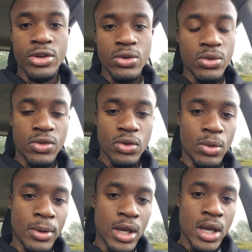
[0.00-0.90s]

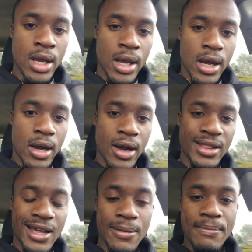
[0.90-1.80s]
YouTube. A
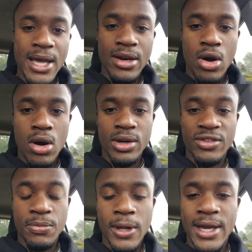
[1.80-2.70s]
lot of men are
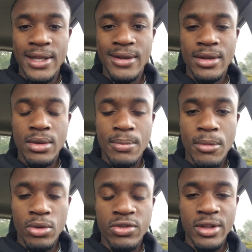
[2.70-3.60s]
displaying
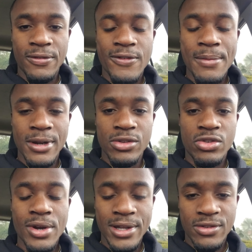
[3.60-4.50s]
mostly feminine
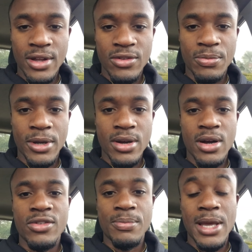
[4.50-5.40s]
traits, and it's
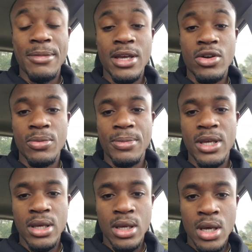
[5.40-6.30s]
because maybe it could
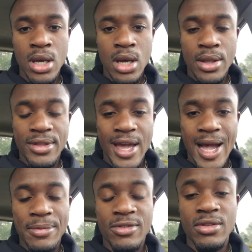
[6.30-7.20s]
be the
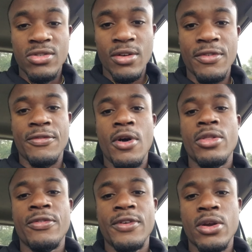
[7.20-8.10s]
absence of a
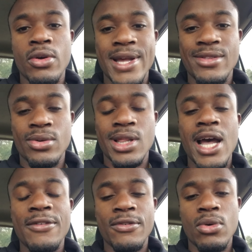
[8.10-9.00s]
father figure in their
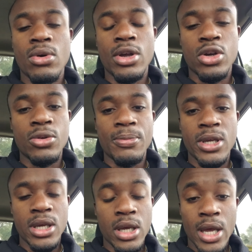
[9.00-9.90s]
life. It could
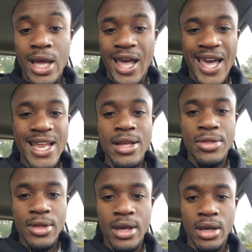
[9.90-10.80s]
be
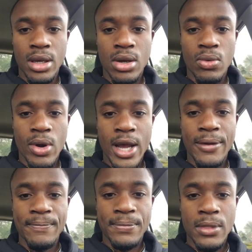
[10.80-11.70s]
anything,
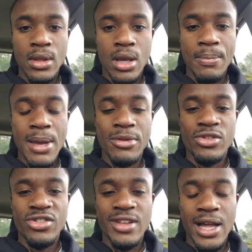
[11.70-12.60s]
right? Maybe they're
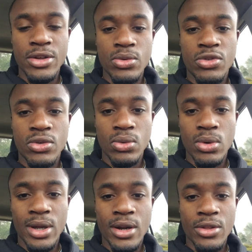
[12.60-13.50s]
just not used
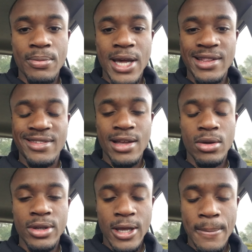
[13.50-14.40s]
to another man
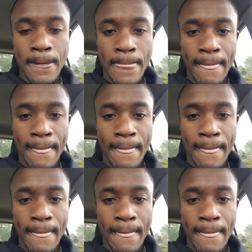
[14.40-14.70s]
telling them,